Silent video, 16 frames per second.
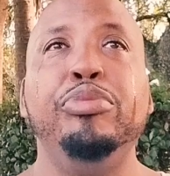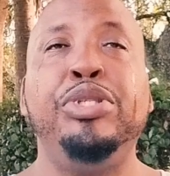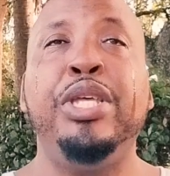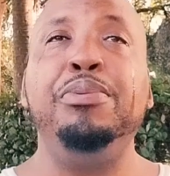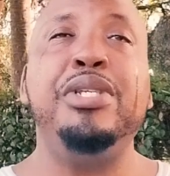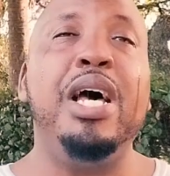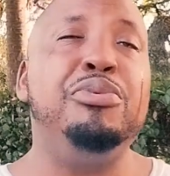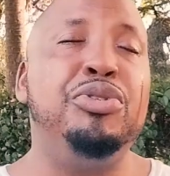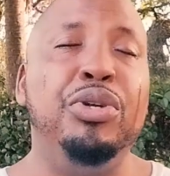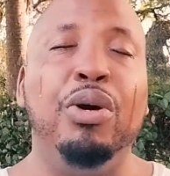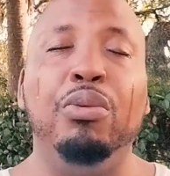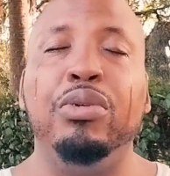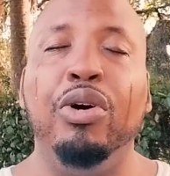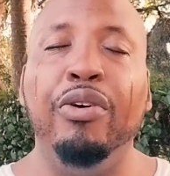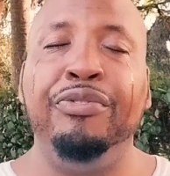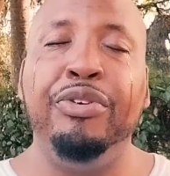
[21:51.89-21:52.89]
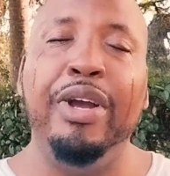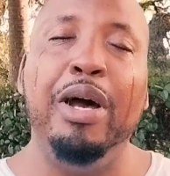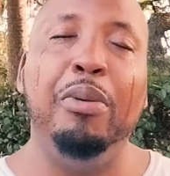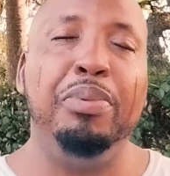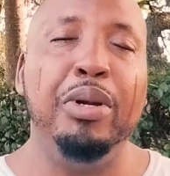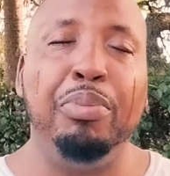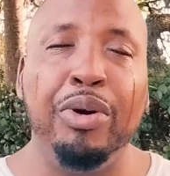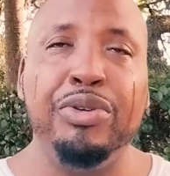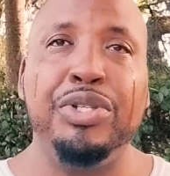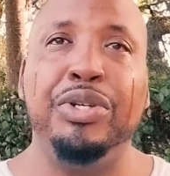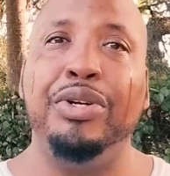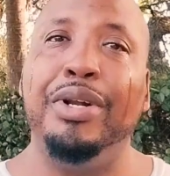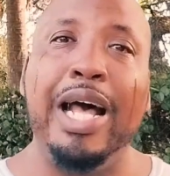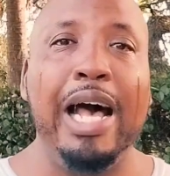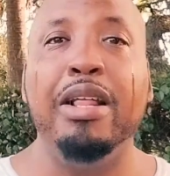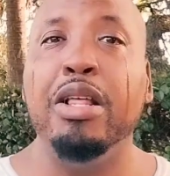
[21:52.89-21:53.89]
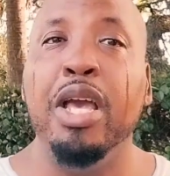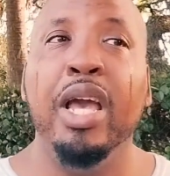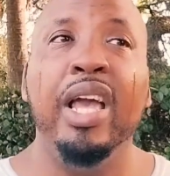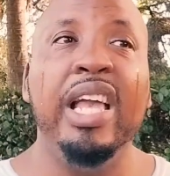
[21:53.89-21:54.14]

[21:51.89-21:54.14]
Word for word: sometimes you don't know if you're helping a person or not,